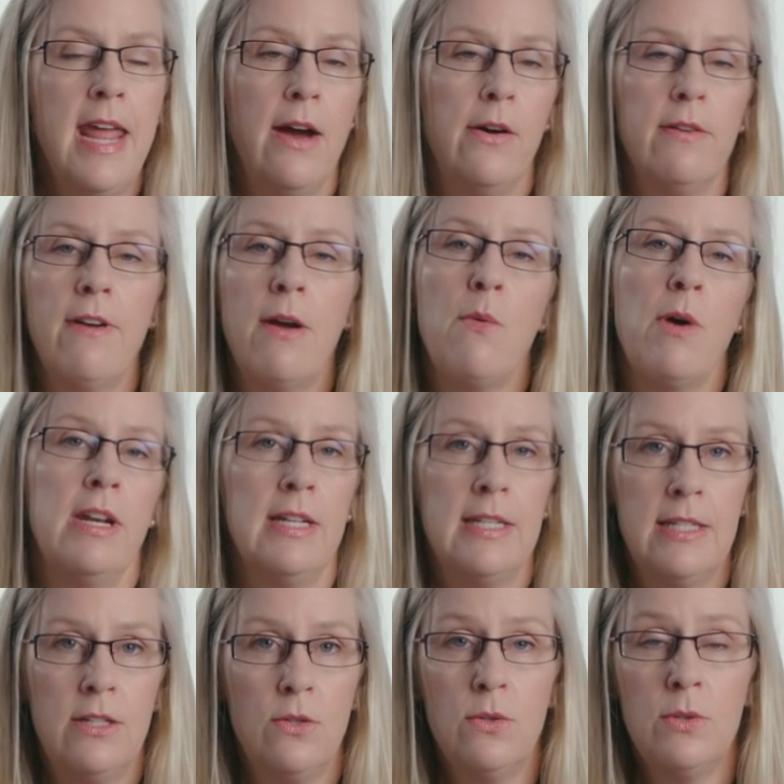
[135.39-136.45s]
Now, if I wanted
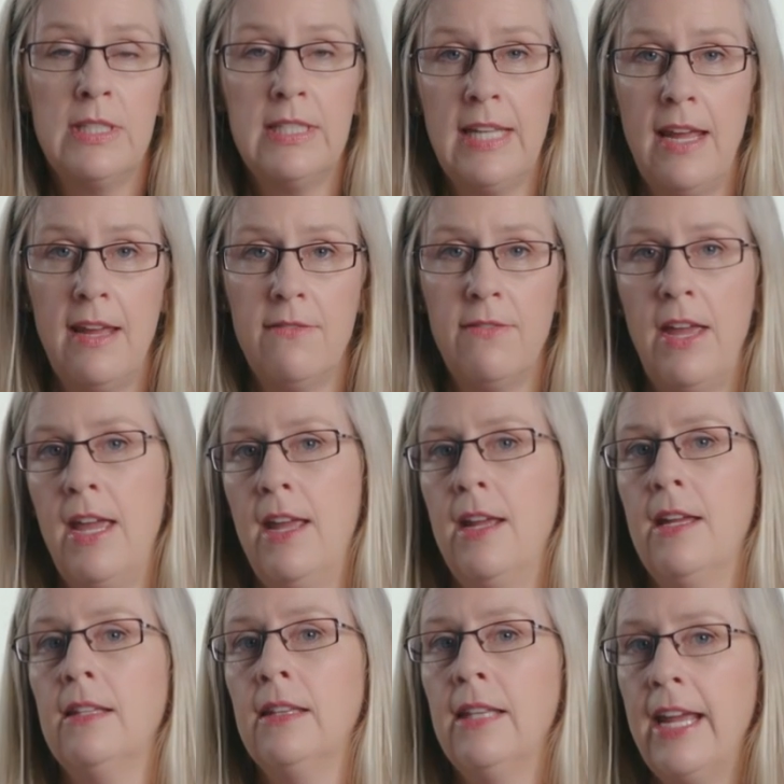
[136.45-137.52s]
to save
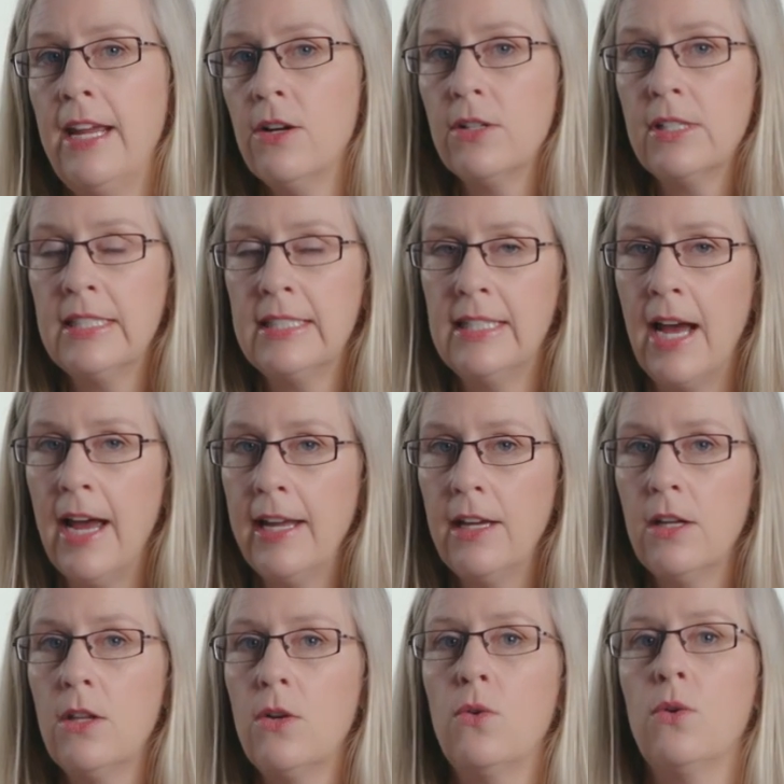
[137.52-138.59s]
a layer
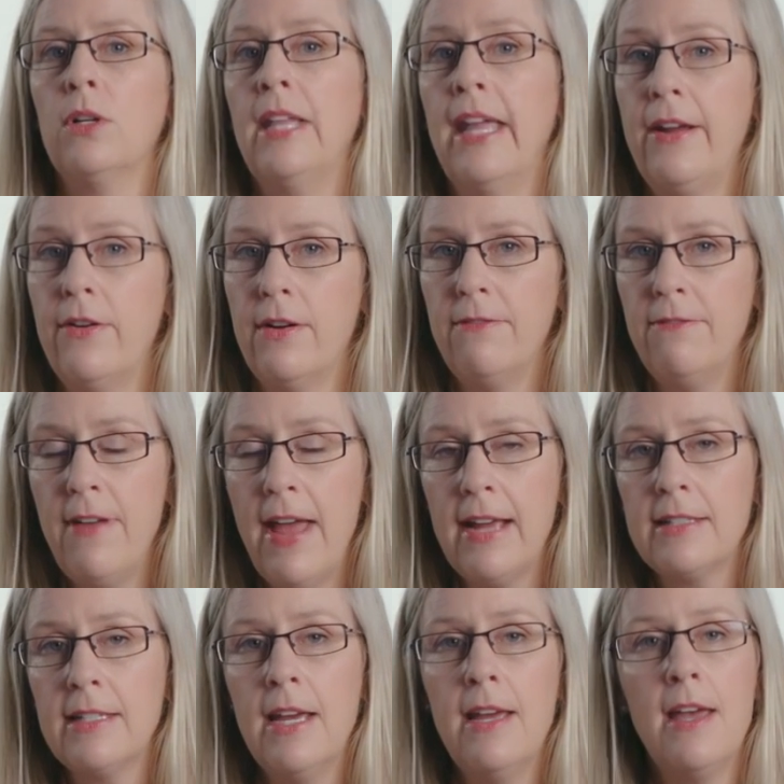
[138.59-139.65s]
style or layer
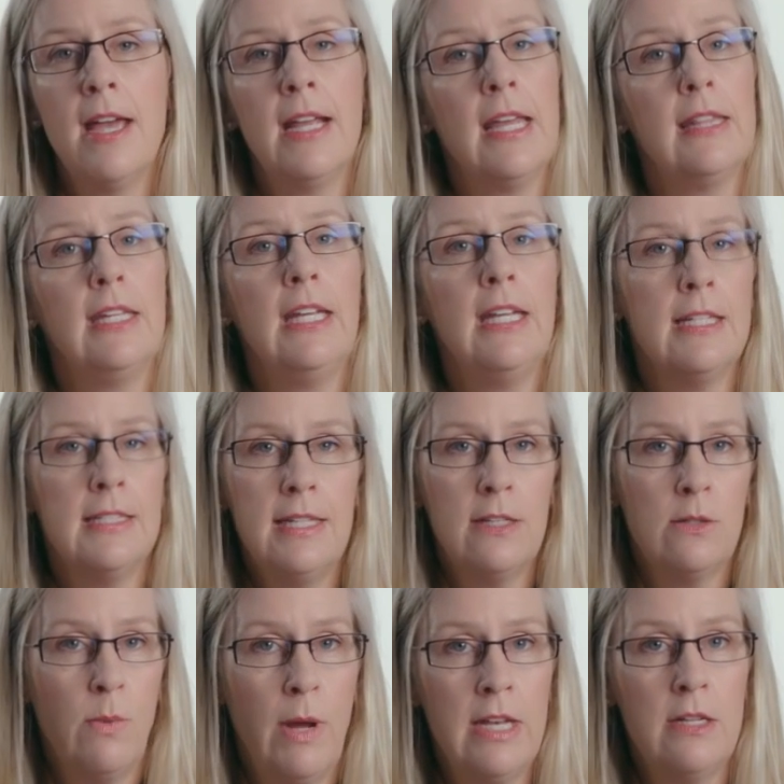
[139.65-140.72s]
effect, again, the
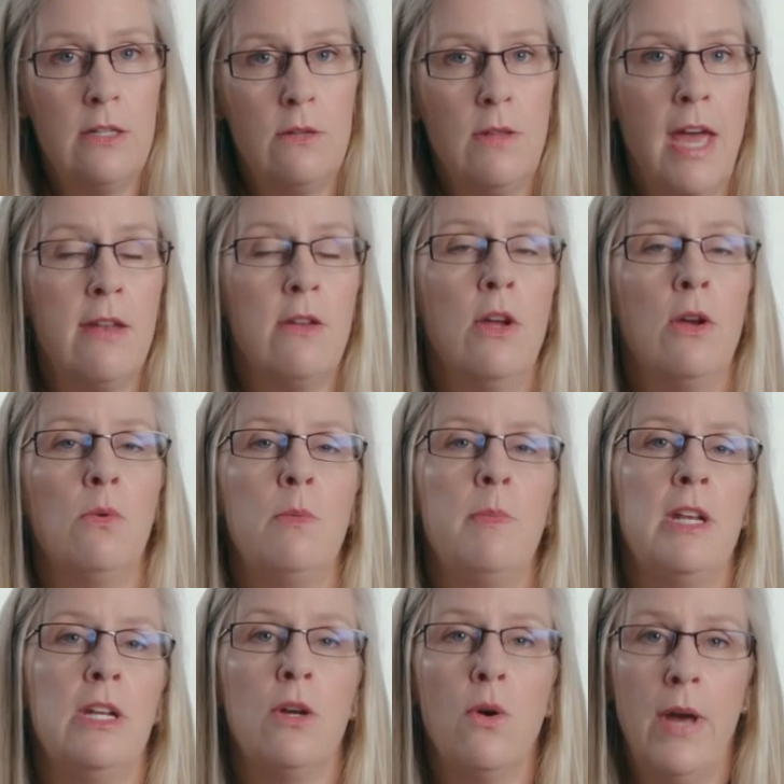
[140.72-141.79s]
easiest way to do that would
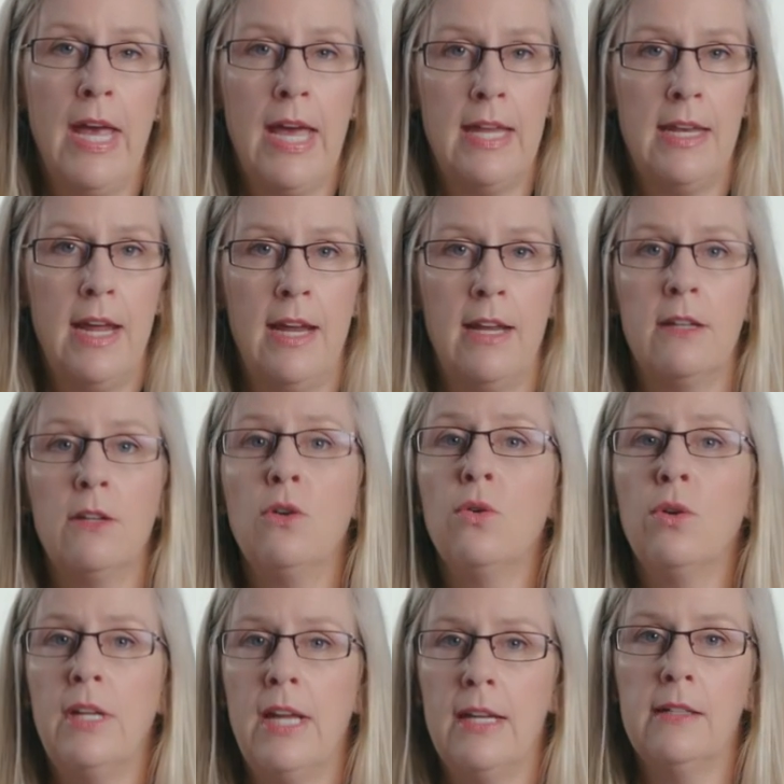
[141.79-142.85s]
be to go ahead and
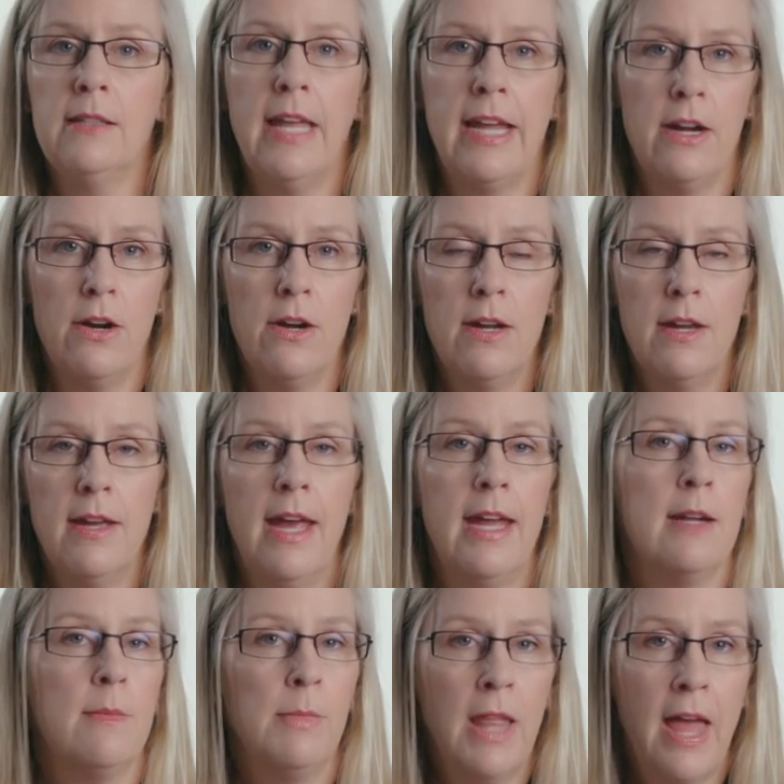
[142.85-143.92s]
create a layer
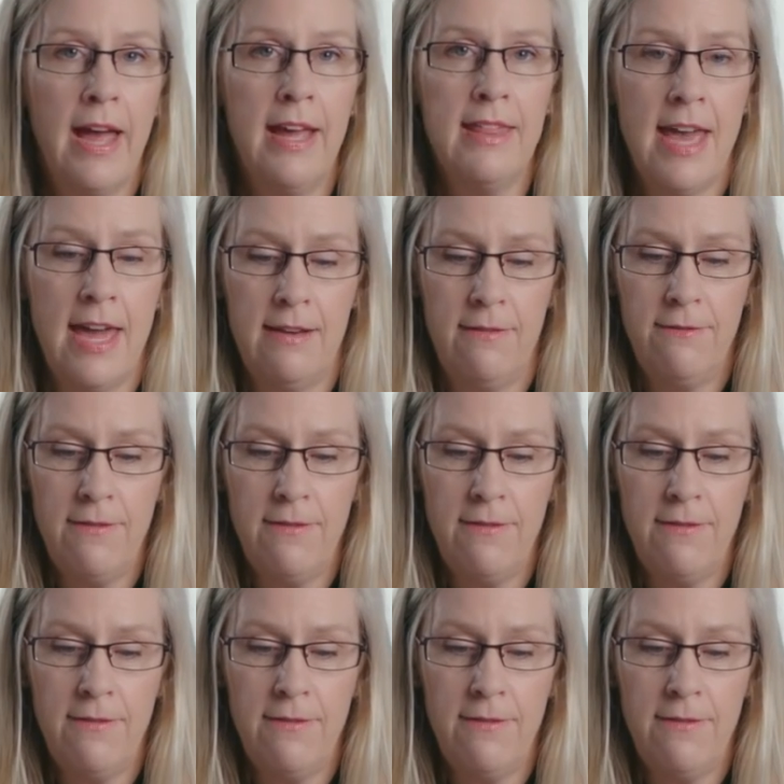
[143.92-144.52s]
and apply that